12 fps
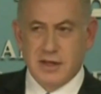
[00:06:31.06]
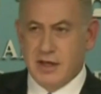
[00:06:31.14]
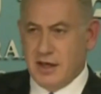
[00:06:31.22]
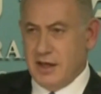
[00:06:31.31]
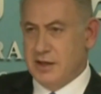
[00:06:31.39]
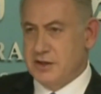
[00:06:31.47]

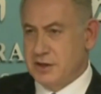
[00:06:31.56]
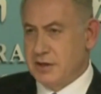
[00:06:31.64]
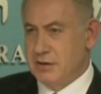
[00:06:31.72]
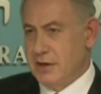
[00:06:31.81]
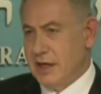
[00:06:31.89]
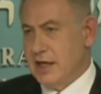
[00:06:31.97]
in the
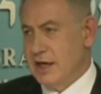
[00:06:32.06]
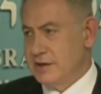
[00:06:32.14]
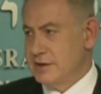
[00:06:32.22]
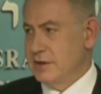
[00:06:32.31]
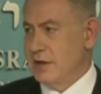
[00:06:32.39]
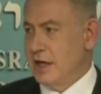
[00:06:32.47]
Security
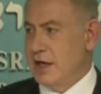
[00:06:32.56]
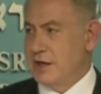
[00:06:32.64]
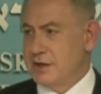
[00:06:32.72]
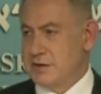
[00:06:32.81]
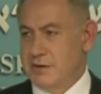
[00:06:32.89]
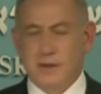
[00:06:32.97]
Council on
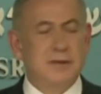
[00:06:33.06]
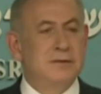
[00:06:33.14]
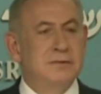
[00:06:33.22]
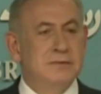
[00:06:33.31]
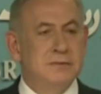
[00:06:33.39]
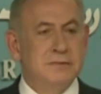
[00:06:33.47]
Israel,
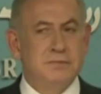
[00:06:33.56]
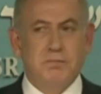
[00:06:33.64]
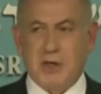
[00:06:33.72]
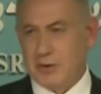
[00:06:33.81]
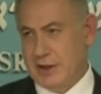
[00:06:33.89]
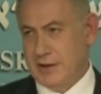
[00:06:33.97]

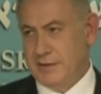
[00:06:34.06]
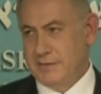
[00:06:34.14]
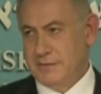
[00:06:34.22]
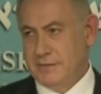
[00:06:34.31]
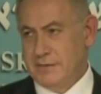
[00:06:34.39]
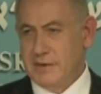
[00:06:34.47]
period.
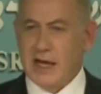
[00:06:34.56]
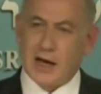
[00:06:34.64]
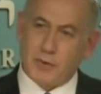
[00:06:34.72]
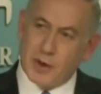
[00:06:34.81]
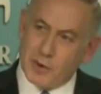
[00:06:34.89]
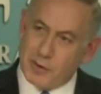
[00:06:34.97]
Not
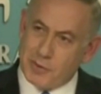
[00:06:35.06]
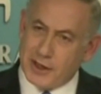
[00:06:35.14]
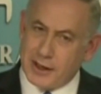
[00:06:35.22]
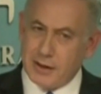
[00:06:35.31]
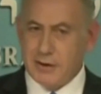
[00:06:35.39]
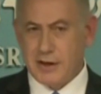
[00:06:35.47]
we will
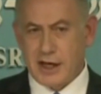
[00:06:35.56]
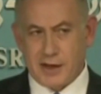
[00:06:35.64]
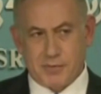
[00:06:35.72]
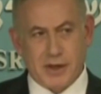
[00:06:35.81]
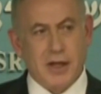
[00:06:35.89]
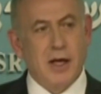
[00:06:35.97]
bring or not
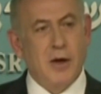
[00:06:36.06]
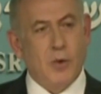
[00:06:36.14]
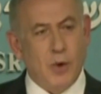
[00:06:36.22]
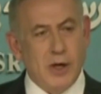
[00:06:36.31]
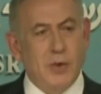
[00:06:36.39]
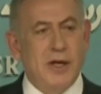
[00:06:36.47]
bring,
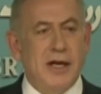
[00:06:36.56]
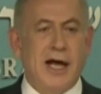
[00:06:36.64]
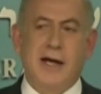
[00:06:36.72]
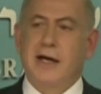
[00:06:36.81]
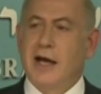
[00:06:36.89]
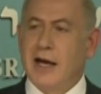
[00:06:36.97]
we will not
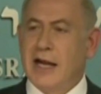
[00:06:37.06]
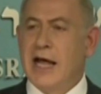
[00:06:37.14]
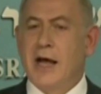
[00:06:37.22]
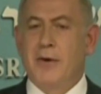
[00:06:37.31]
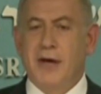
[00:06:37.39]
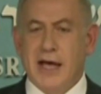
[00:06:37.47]

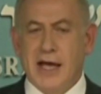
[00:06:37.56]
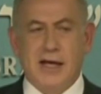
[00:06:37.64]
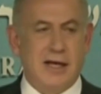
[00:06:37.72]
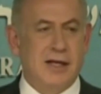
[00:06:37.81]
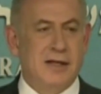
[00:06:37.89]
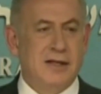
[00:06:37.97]
allow any.
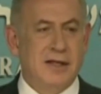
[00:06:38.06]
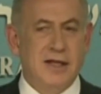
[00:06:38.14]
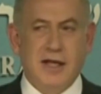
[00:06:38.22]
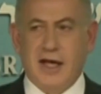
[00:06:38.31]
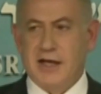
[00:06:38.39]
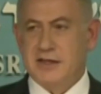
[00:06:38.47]

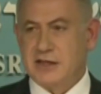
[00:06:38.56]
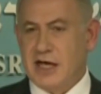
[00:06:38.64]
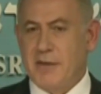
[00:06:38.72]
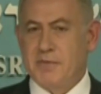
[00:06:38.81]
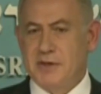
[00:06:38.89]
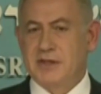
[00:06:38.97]
And
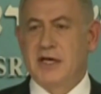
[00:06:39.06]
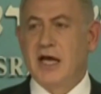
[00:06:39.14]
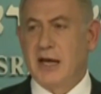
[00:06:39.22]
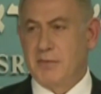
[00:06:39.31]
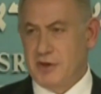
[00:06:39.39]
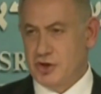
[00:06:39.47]
stop this
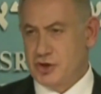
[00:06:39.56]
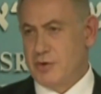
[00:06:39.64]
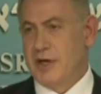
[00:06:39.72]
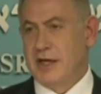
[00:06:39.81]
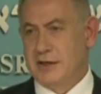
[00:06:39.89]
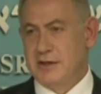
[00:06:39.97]
game, the
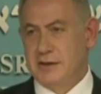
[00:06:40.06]
charades.